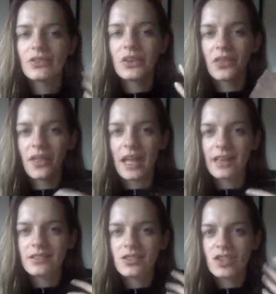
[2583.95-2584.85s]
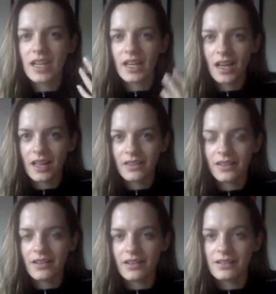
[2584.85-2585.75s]
of the things she
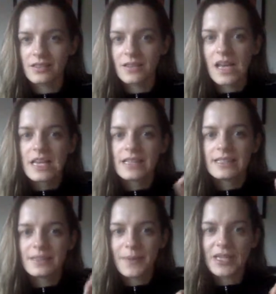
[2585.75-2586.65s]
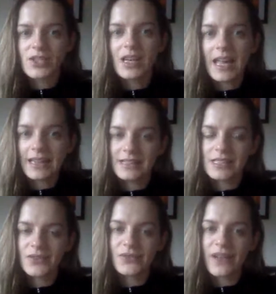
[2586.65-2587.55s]
encounters, especially at
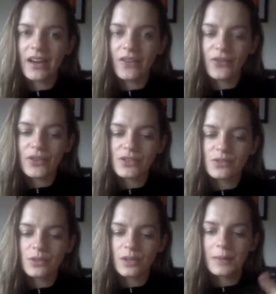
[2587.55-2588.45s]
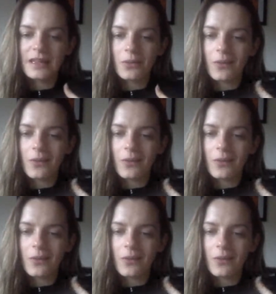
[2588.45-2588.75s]
this very first tournament.